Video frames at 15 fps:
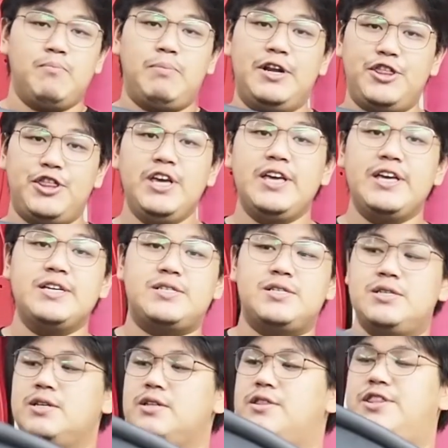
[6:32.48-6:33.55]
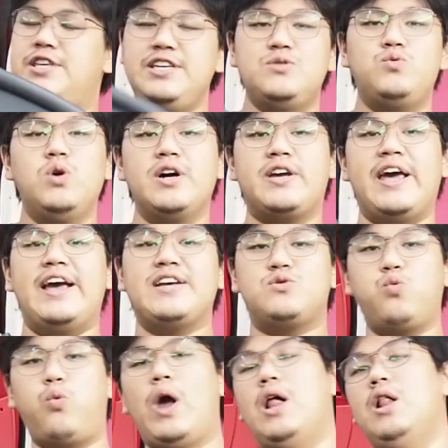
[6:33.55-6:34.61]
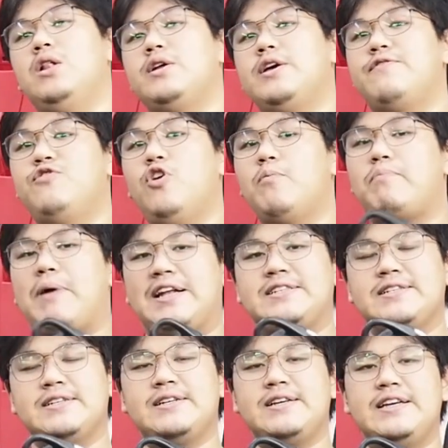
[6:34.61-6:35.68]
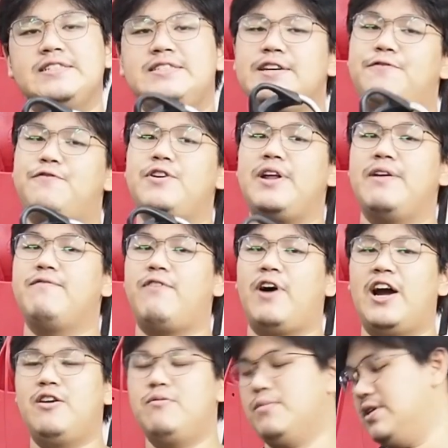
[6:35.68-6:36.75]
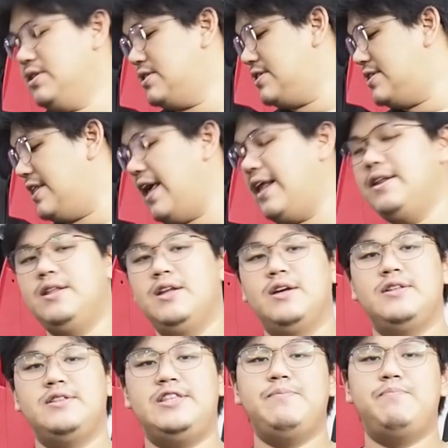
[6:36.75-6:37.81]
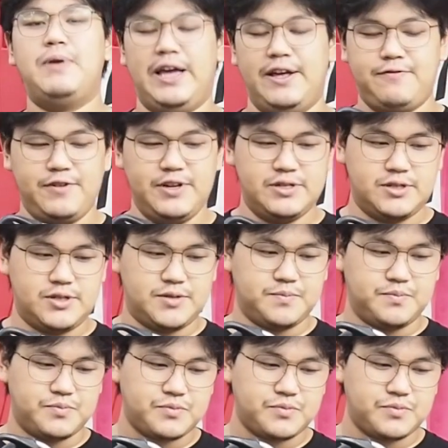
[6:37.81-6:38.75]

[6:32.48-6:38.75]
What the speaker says: But the thing is, these work as well, if not better, in different environments than the blade fins.